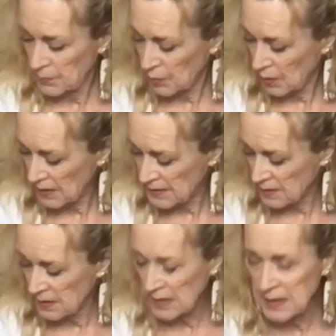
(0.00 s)
press
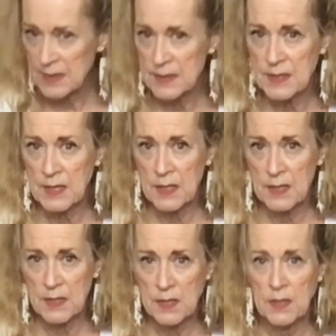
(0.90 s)
on the inside of
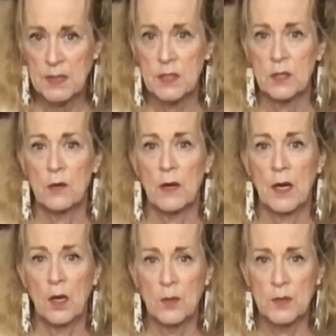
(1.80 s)
the knees, so your
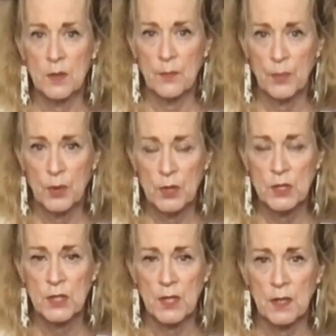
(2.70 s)
elbows are
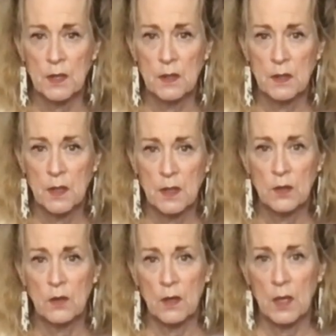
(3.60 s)
pushing and
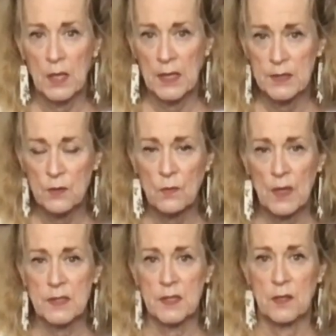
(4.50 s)
your legs are
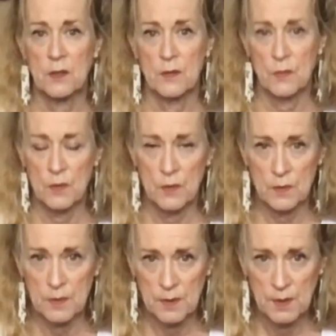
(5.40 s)
resting on the roller.